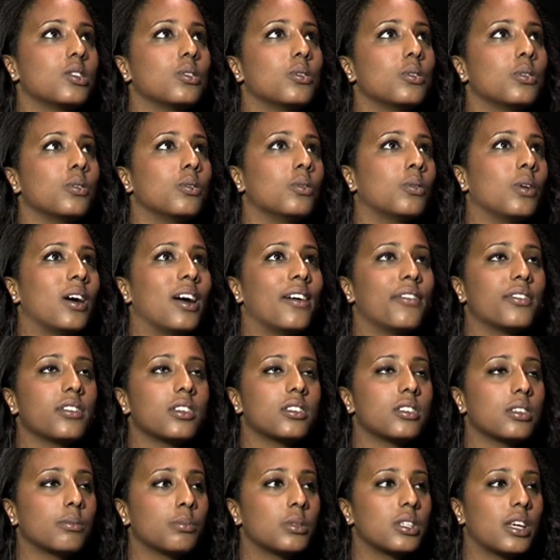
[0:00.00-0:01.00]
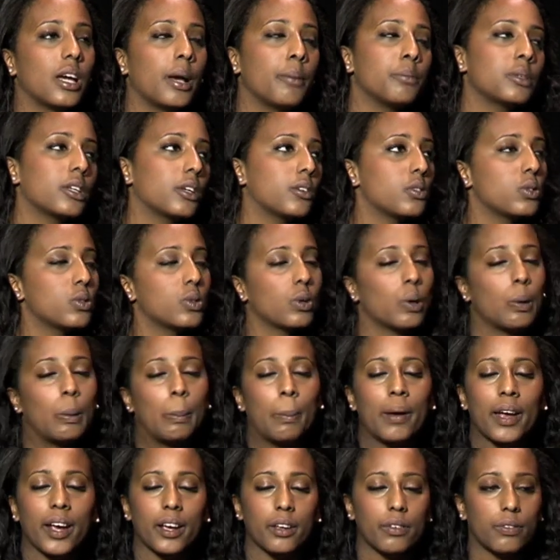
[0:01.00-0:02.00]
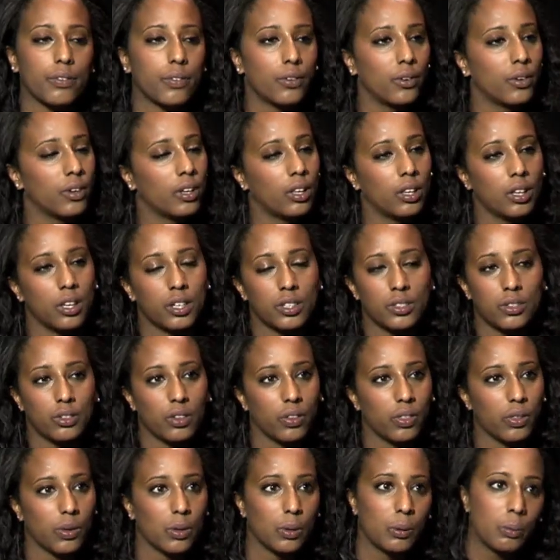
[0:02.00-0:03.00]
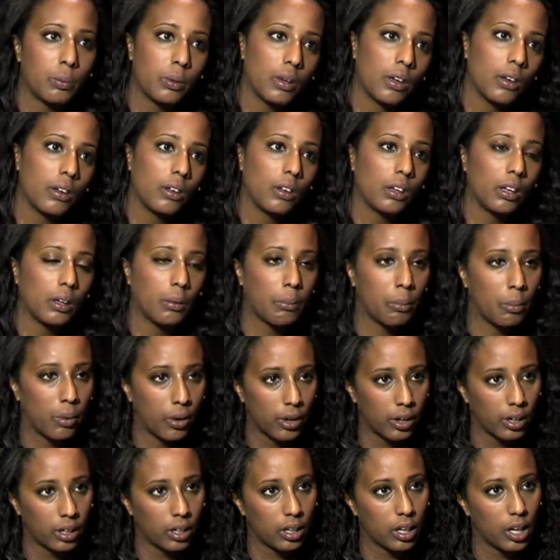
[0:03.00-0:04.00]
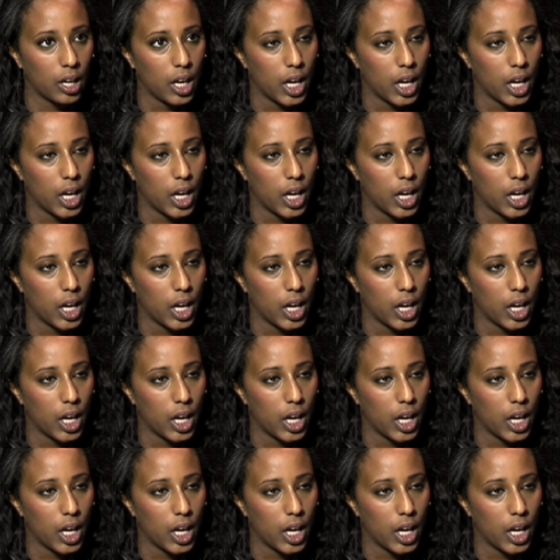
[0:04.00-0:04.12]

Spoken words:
So after some times, I used to go back and forth a lot to Ethiopia and Denmark.